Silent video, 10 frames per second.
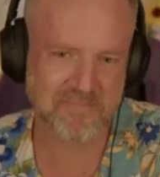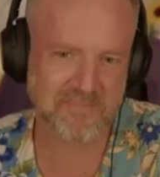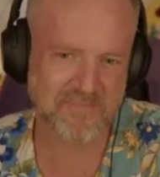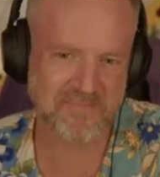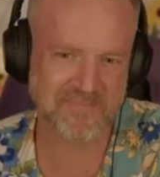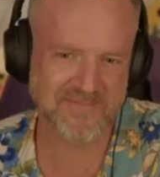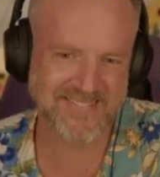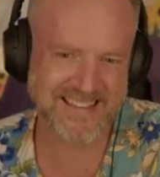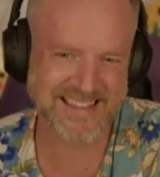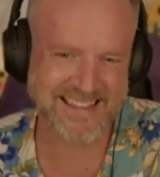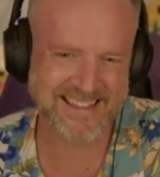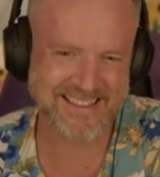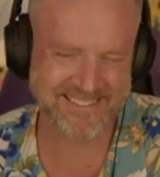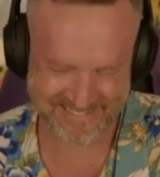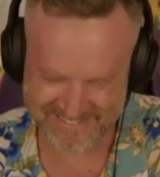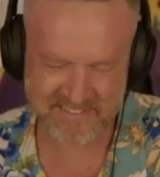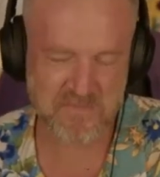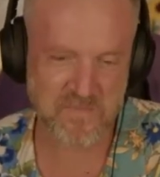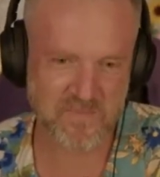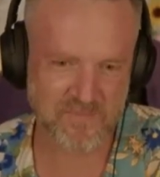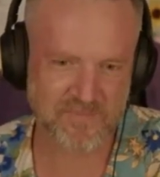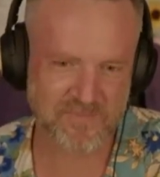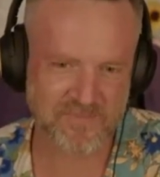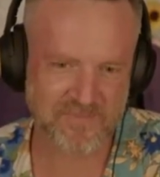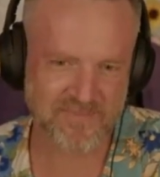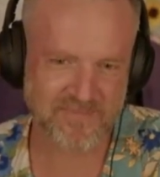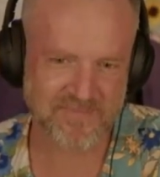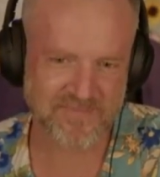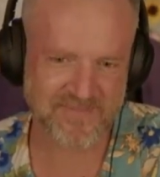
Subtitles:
No words are spoken by the person on screen.